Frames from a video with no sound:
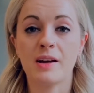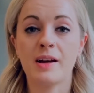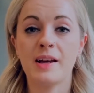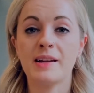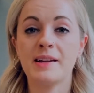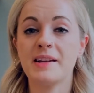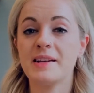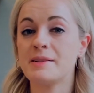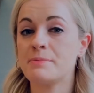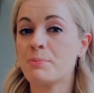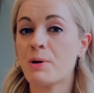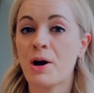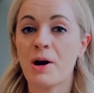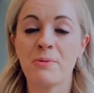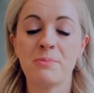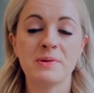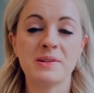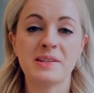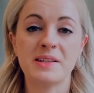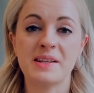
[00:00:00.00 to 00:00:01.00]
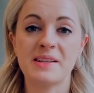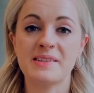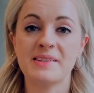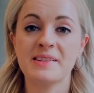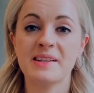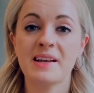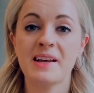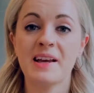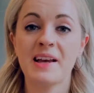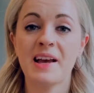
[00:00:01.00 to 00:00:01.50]
and his purposes
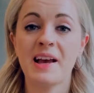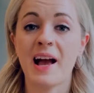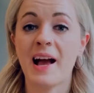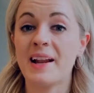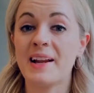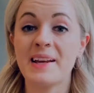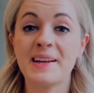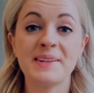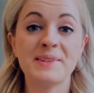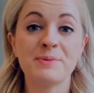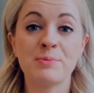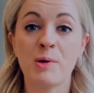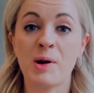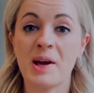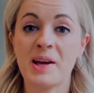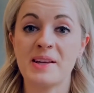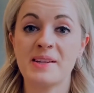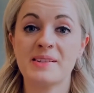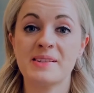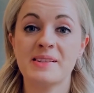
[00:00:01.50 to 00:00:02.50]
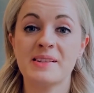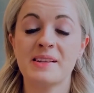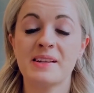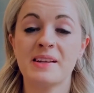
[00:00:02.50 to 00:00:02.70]
and his ways,